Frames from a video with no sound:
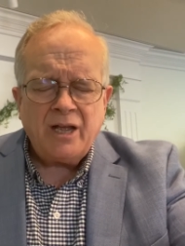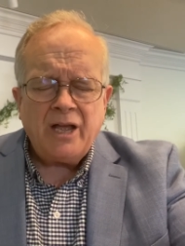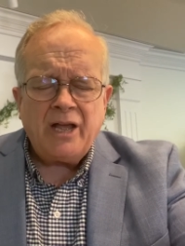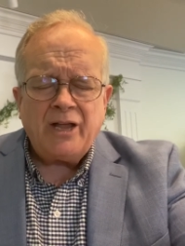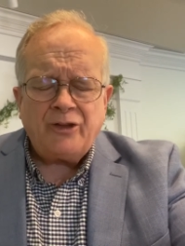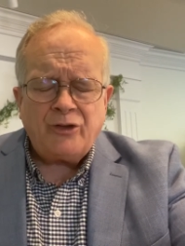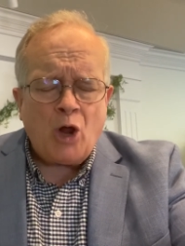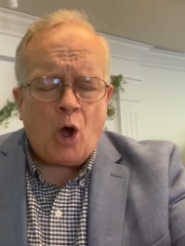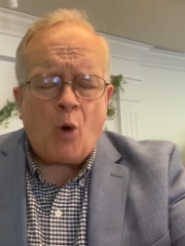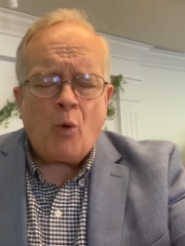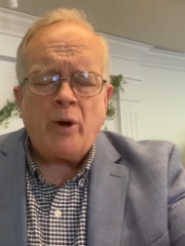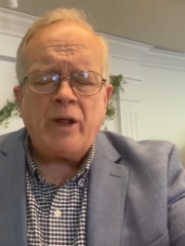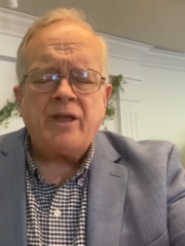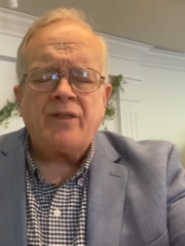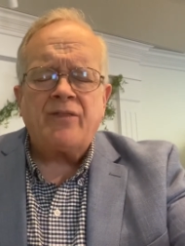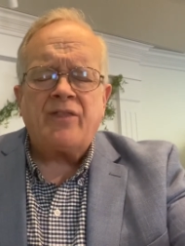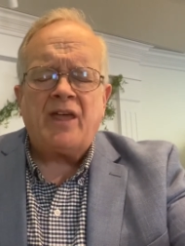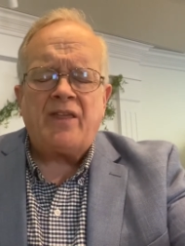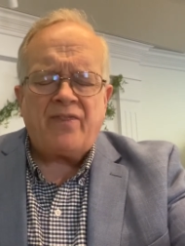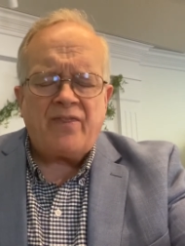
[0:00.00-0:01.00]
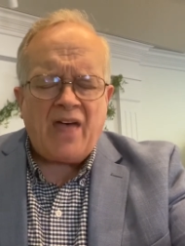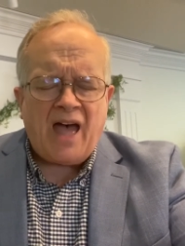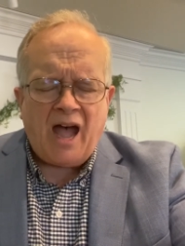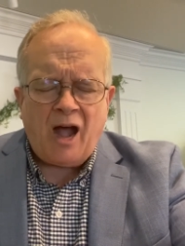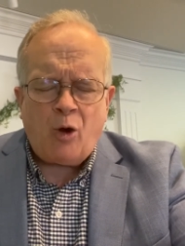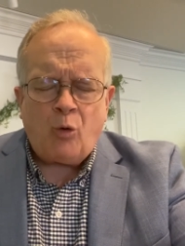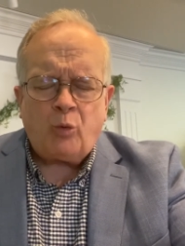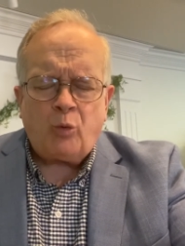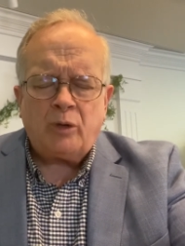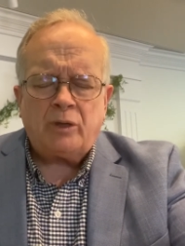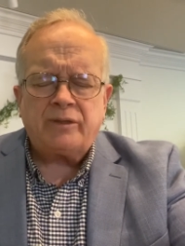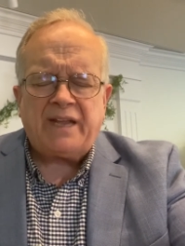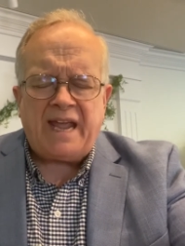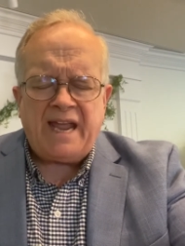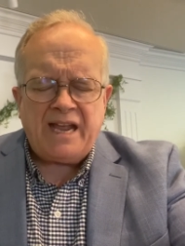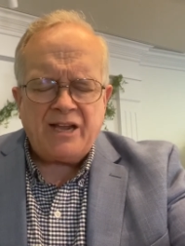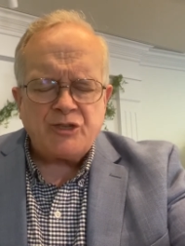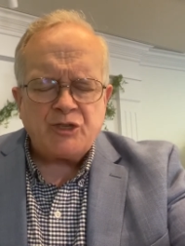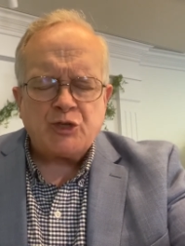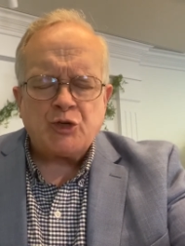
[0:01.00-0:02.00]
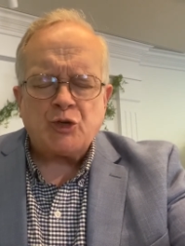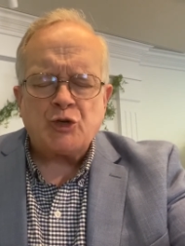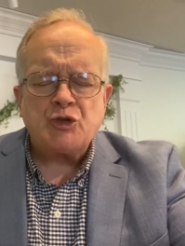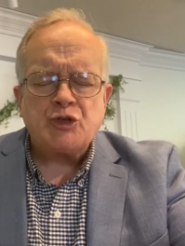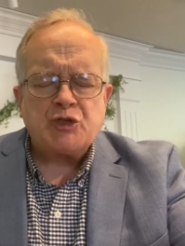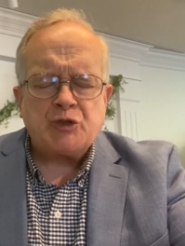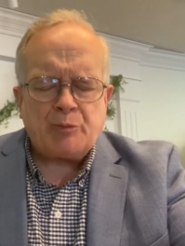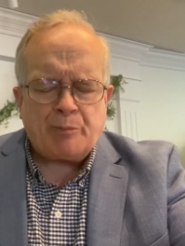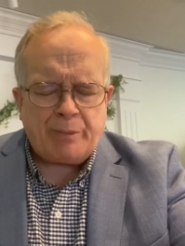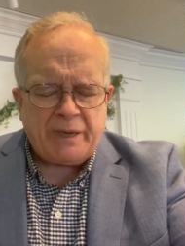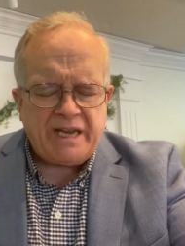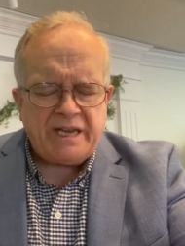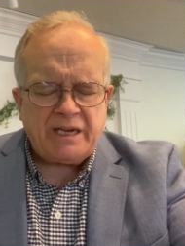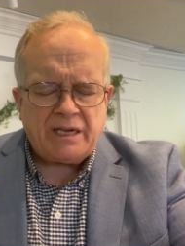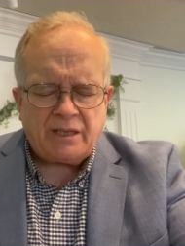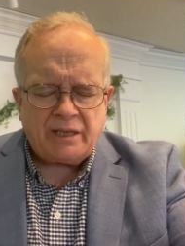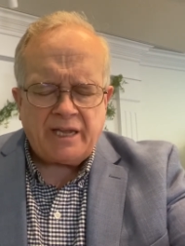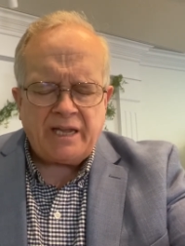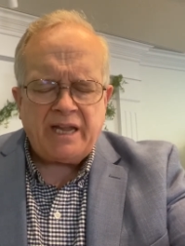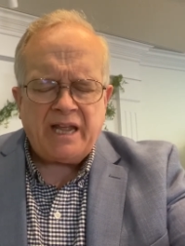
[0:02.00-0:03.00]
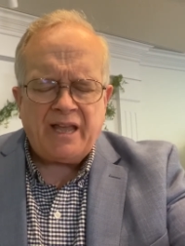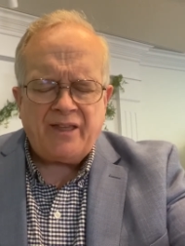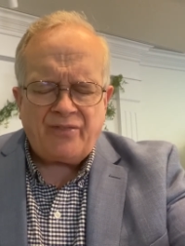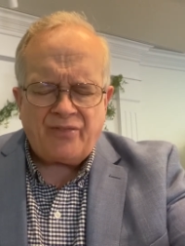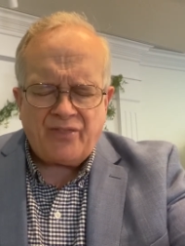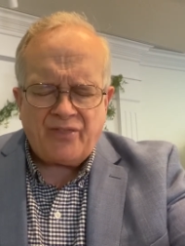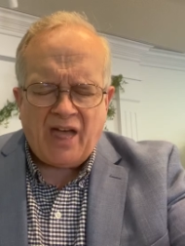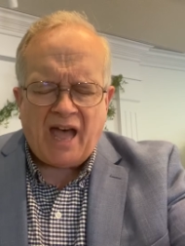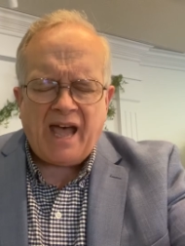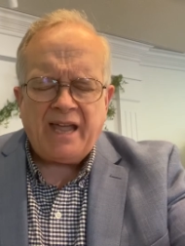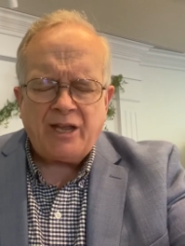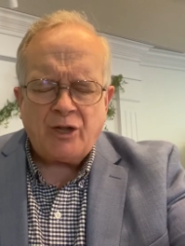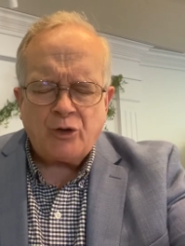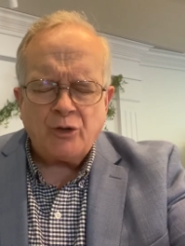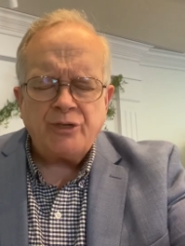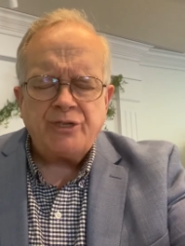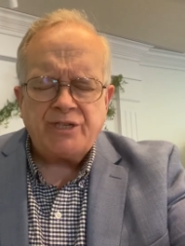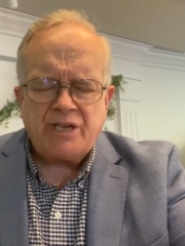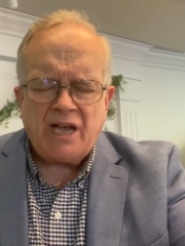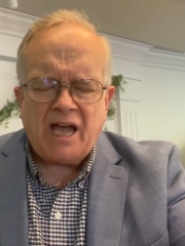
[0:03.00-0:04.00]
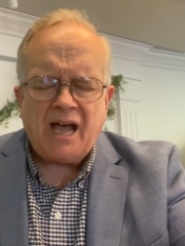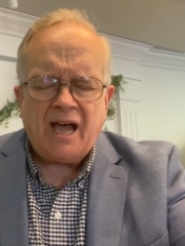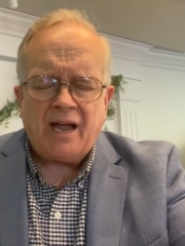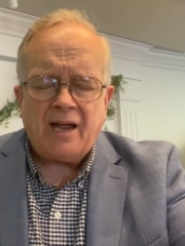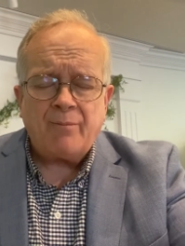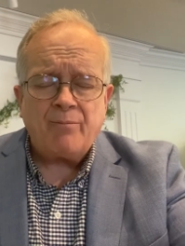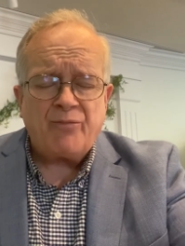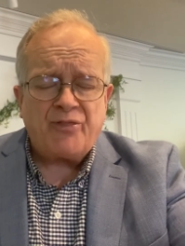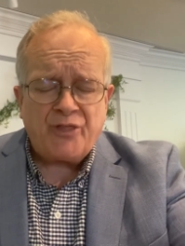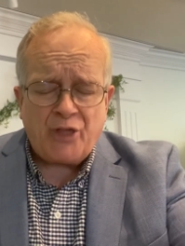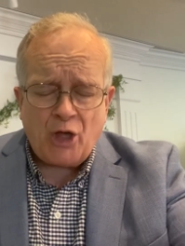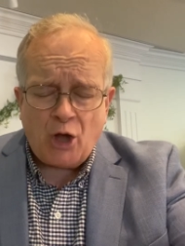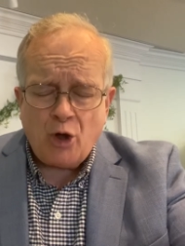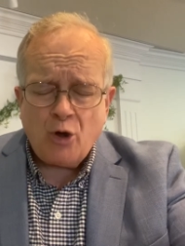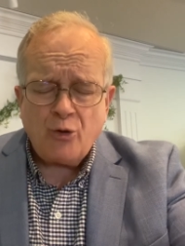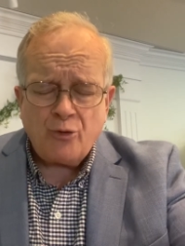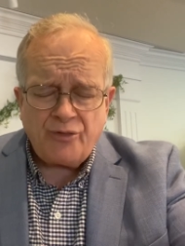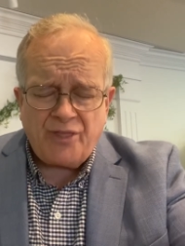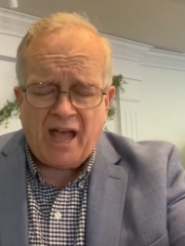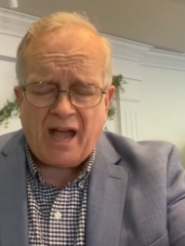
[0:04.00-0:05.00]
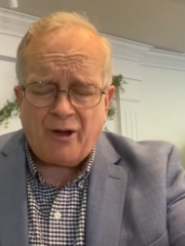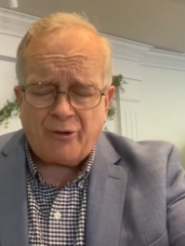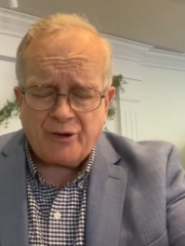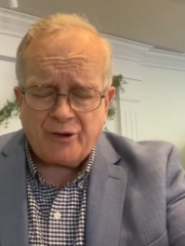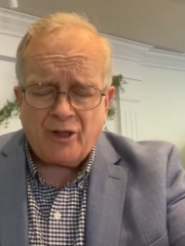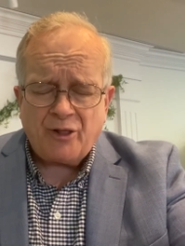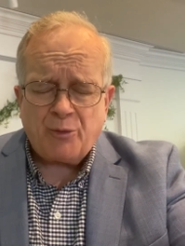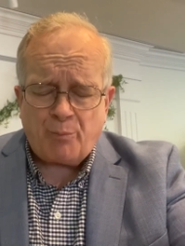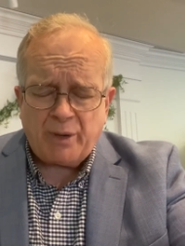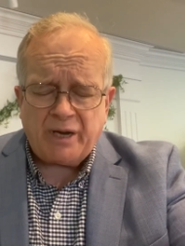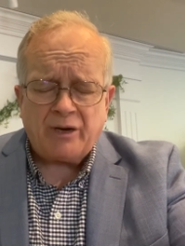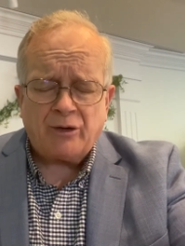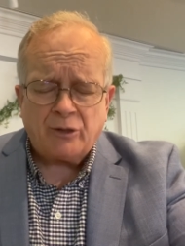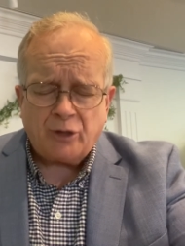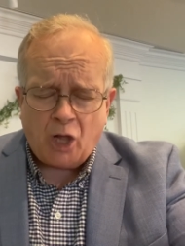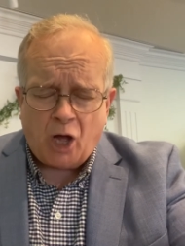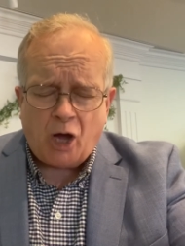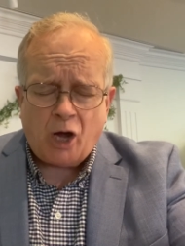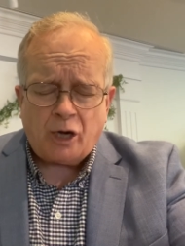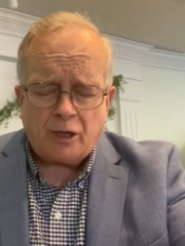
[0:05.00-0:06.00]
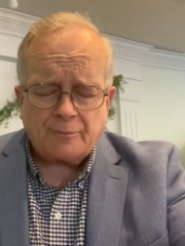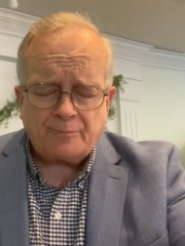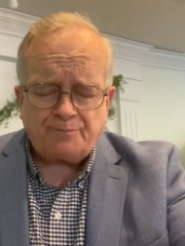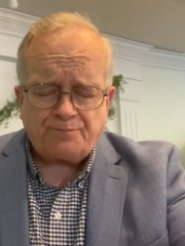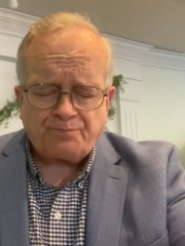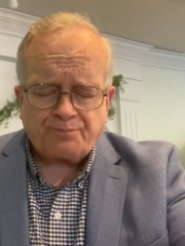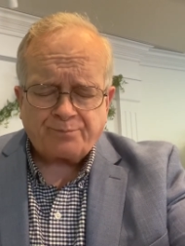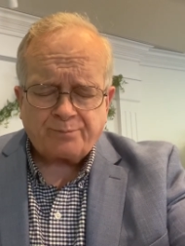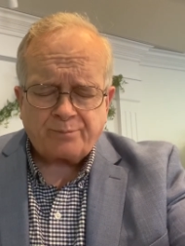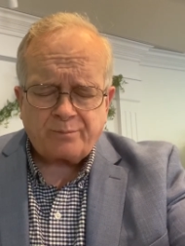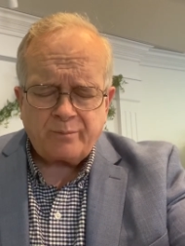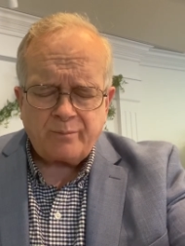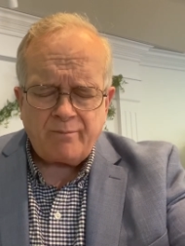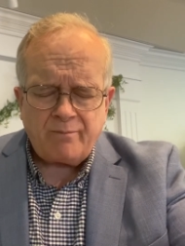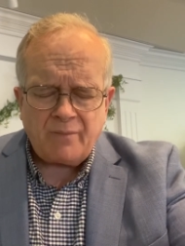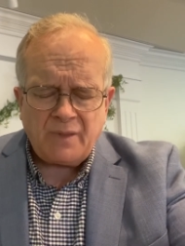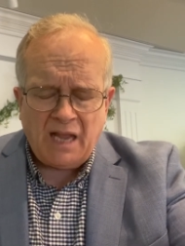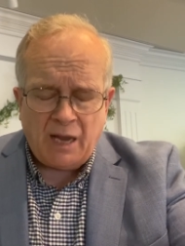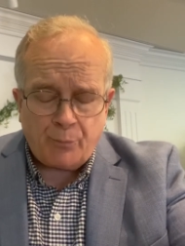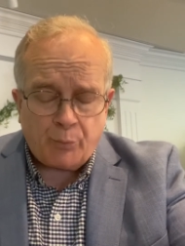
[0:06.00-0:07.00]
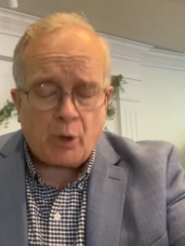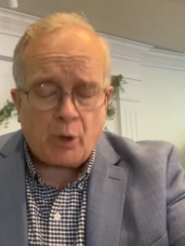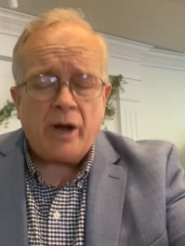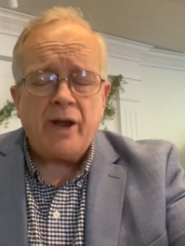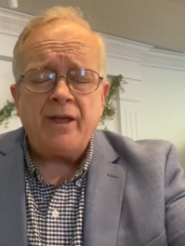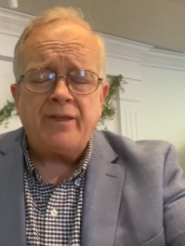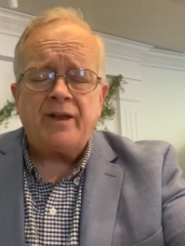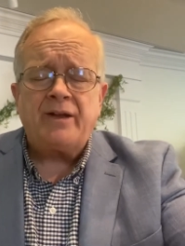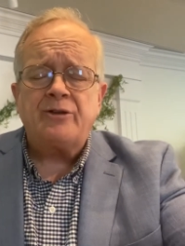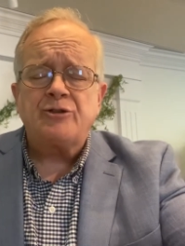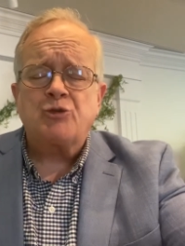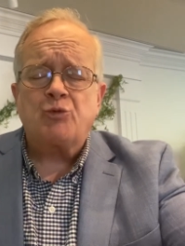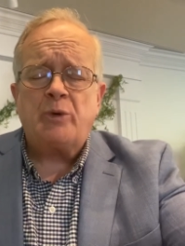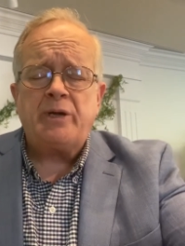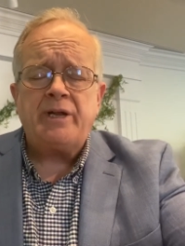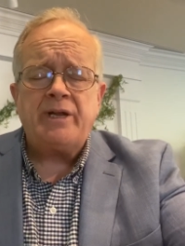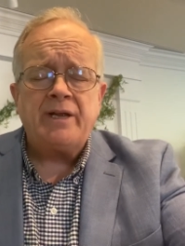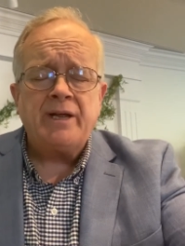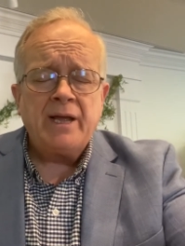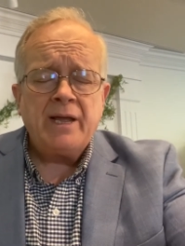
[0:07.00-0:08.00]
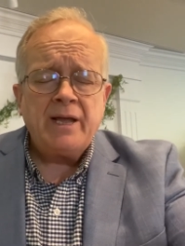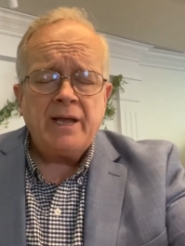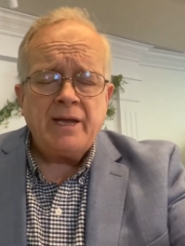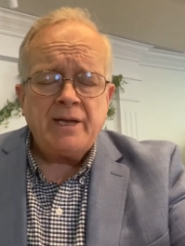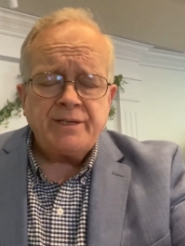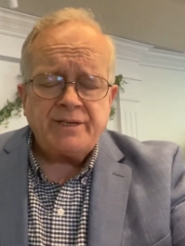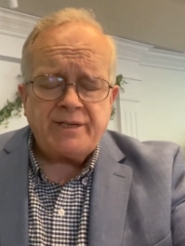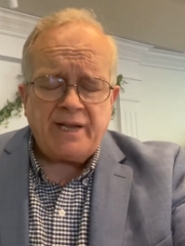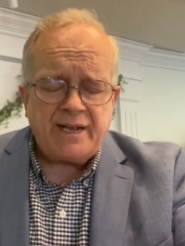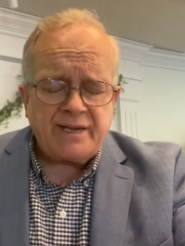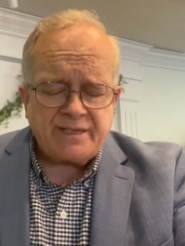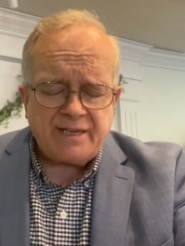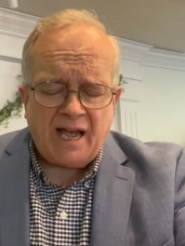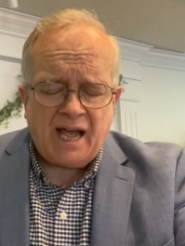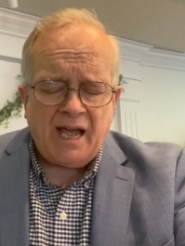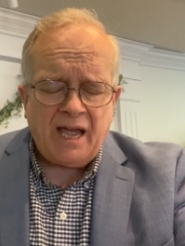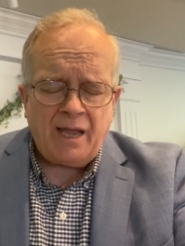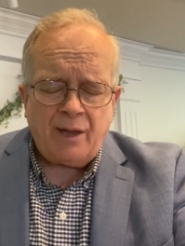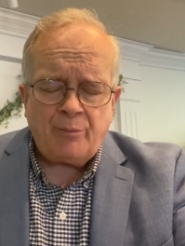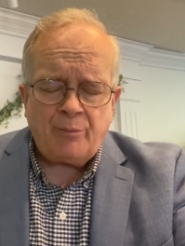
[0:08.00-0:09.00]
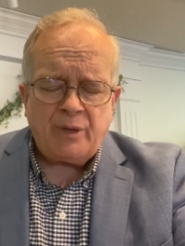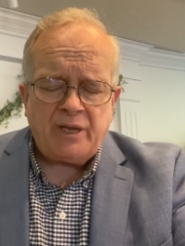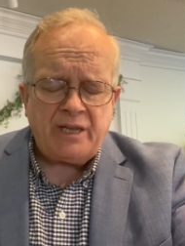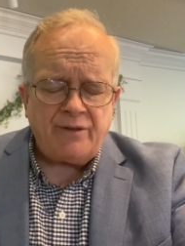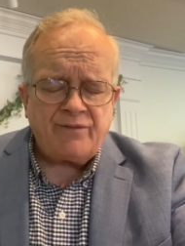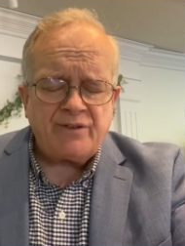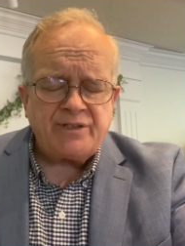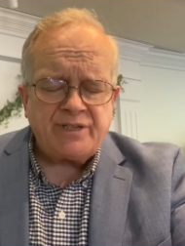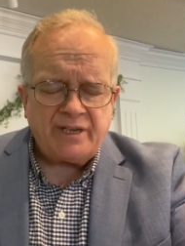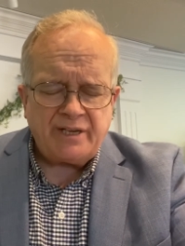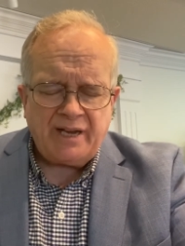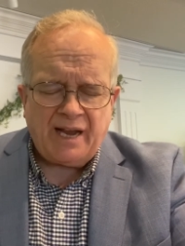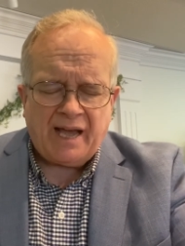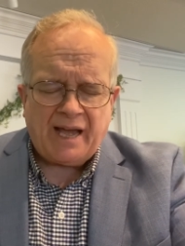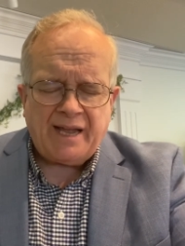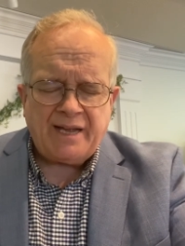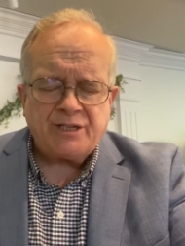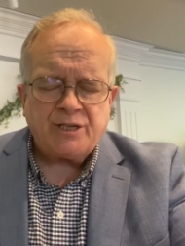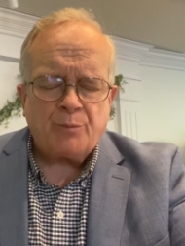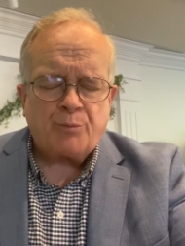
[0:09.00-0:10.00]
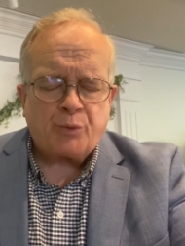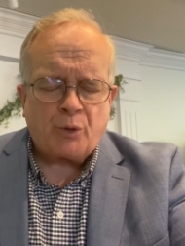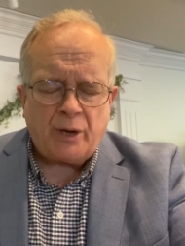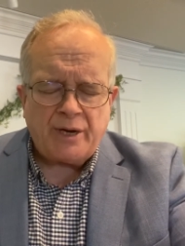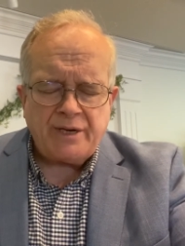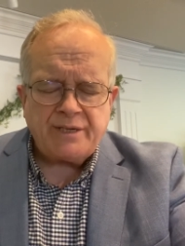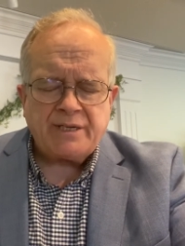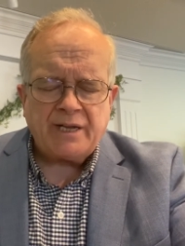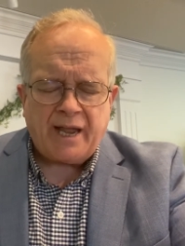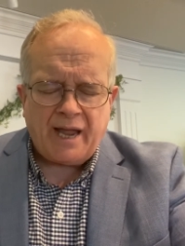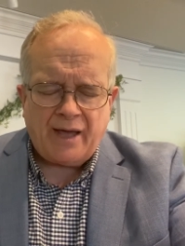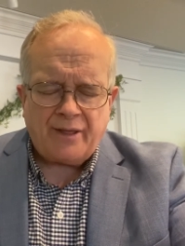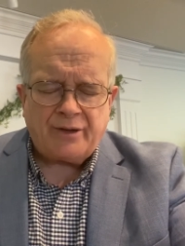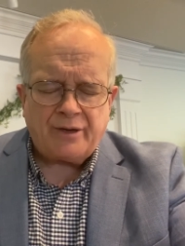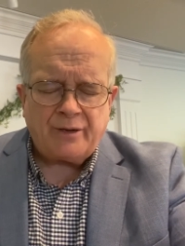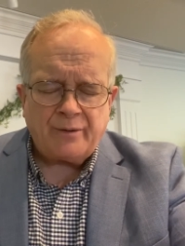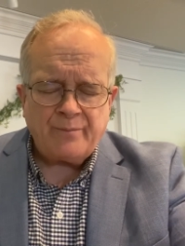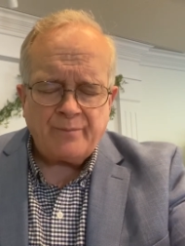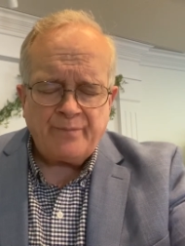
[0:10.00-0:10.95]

knowing that thou wilt answer speedily in thy good time, though thou doth bear long. I pray that as we take time even tonight to pray together,